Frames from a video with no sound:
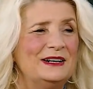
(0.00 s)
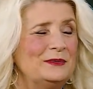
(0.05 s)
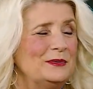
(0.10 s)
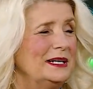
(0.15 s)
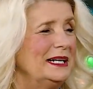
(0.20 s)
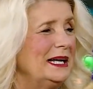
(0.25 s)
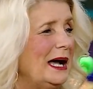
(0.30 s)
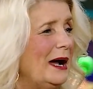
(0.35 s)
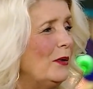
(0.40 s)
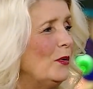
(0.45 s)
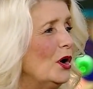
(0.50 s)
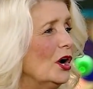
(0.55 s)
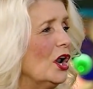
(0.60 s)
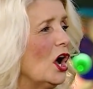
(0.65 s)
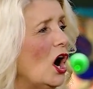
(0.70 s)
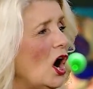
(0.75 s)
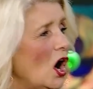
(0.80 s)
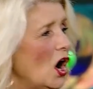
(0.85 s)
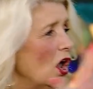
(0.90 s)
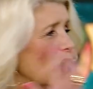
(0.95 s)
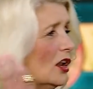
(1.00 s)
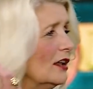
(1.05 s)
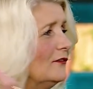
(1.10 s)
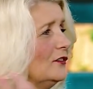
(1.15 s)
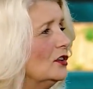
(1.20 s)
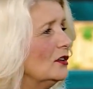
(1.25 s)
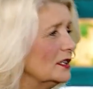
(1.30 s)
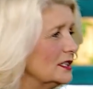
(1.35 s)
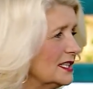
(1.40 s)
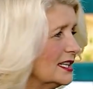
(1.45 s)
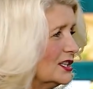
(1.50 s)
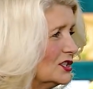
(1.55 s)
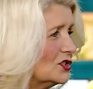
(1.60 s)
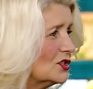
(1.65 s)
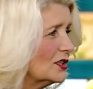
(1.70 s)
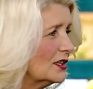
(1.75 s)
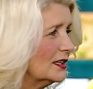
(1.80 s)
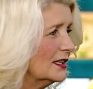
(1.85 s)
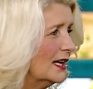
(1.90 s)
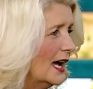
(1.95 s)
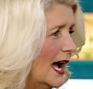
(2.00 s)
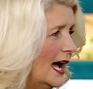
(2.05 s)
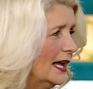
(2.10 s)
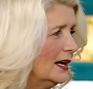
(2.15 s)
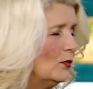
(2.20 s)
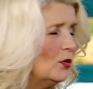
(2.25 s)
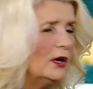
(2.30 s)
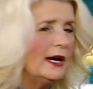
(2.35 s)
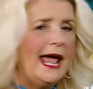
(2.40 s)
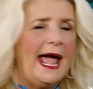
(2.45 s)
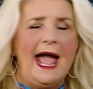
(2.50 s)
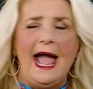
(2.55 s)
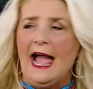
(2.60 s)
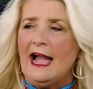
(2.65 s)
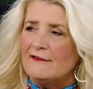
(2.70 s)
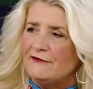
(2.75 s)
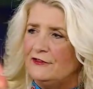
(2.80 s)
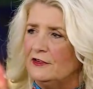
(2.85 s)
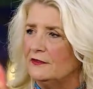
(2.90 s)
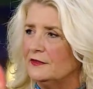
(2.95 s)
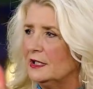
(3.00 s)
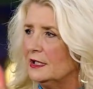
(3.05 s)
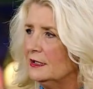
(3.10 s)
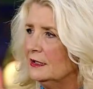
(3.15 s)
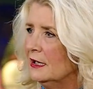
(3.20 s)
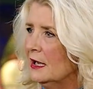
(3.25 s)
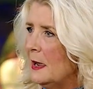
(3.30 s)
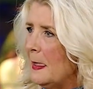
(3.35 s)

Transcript: When I, I want all of your attention. I don't want half of it.